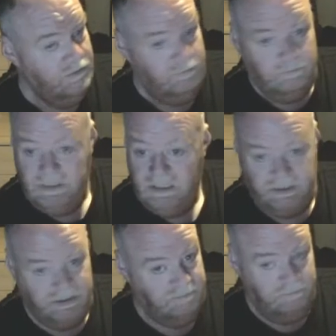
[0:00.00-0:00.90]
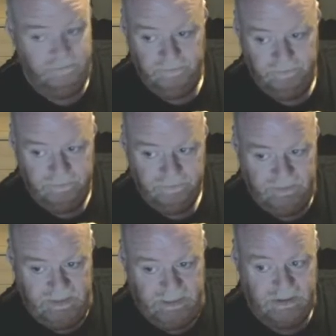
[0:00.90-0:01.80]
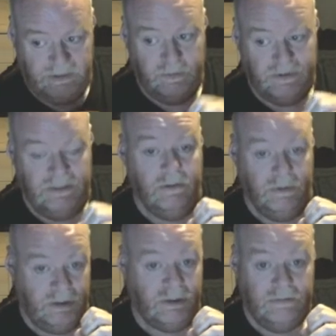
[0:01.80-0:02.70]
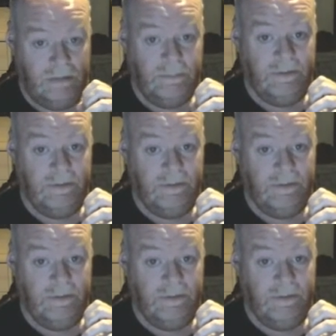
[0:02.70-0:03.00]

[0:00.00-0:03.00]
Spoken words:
Because it just was a load of crap.